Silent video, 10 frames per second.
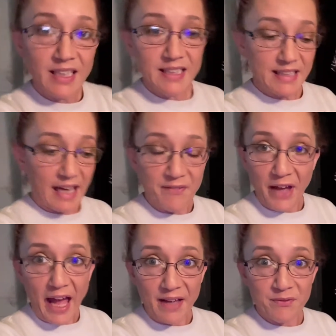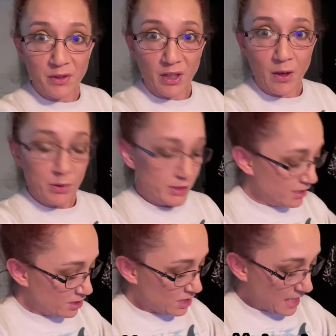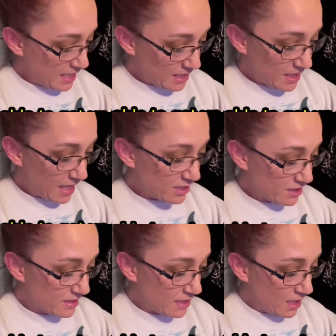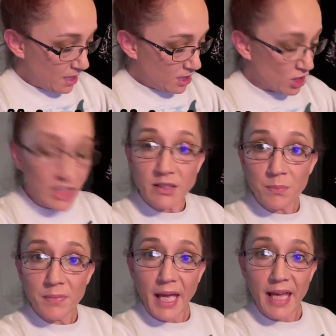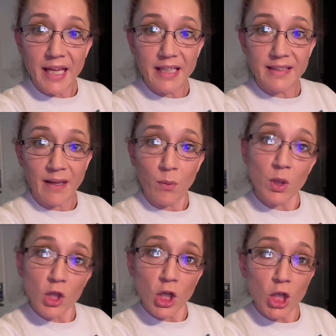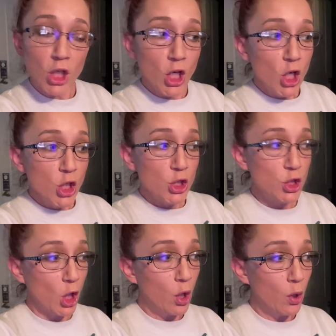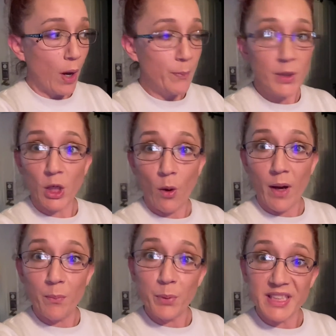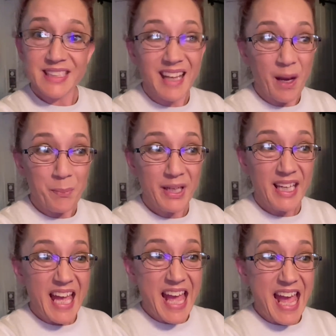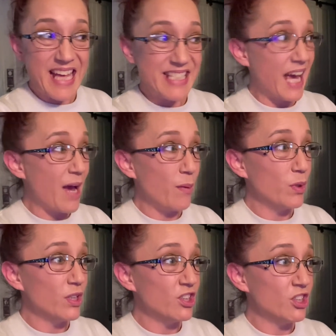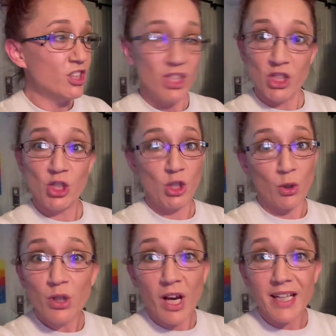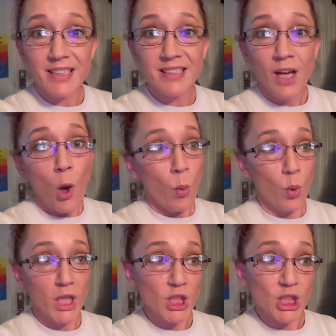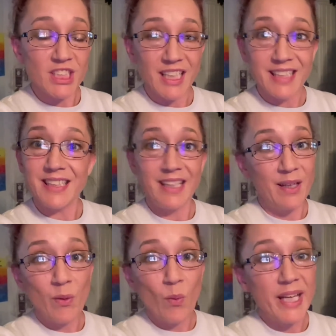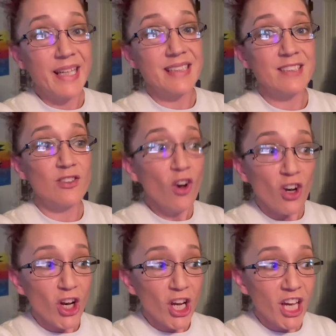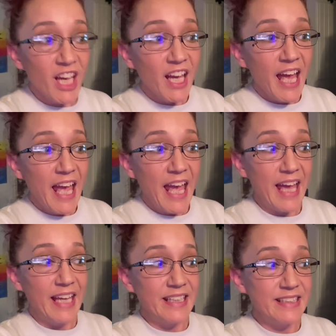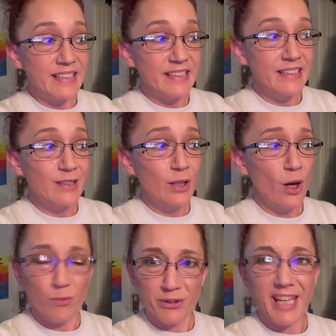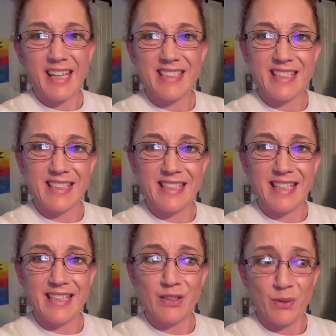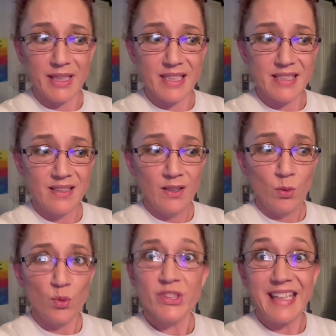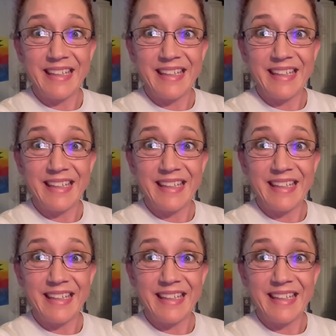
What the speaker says: that I've had for a couple years, and I just checked them, and they work. So I'm gonna go out and put these up, and I will show you guys what it looks like tonight when it gets dark, and hopefully I succeed at doing this. We'll see.